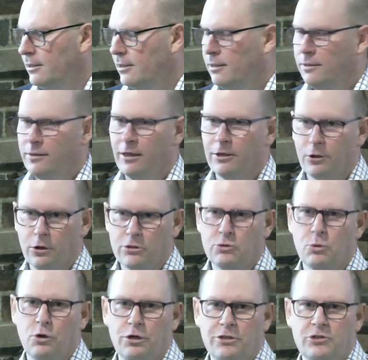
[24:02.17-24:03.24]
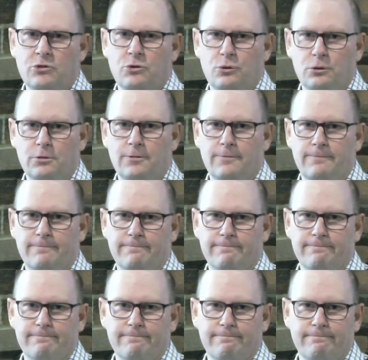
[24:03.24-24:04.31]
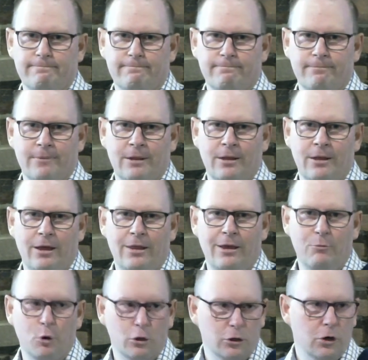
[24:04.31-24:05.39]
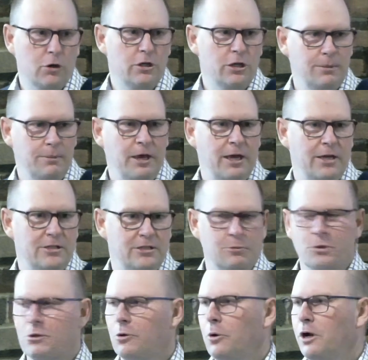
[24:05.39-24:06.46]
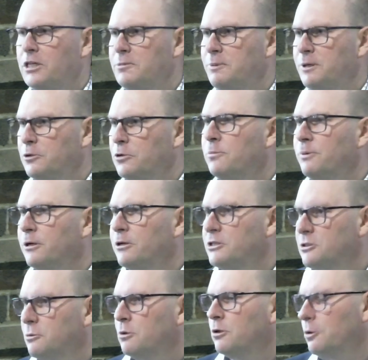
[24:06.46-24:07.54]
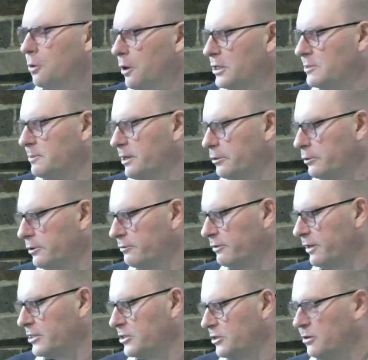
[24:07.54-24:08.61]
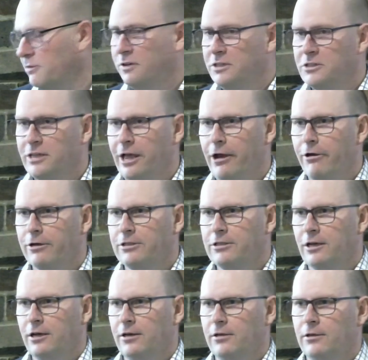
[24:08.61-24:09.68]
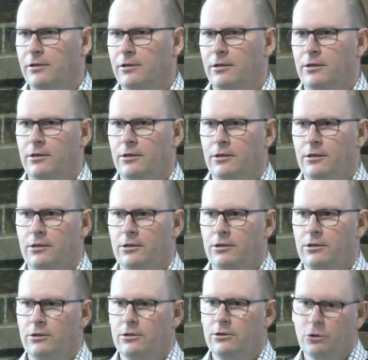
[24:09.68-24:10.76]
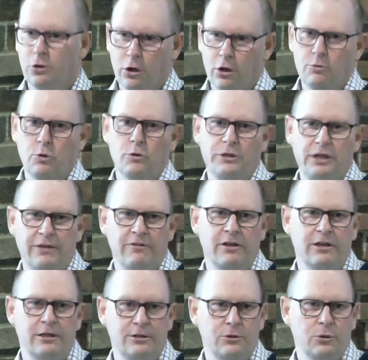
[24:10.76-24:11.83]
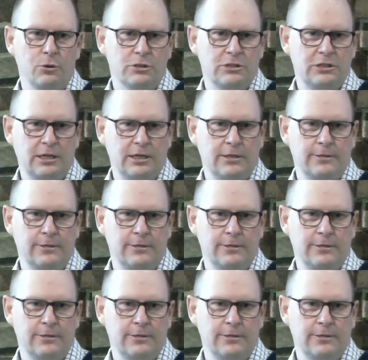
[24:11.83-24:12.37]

that God's word is good, and that what God commands, it will always be good because it will always be a reflection of his character. God will never endorse sin.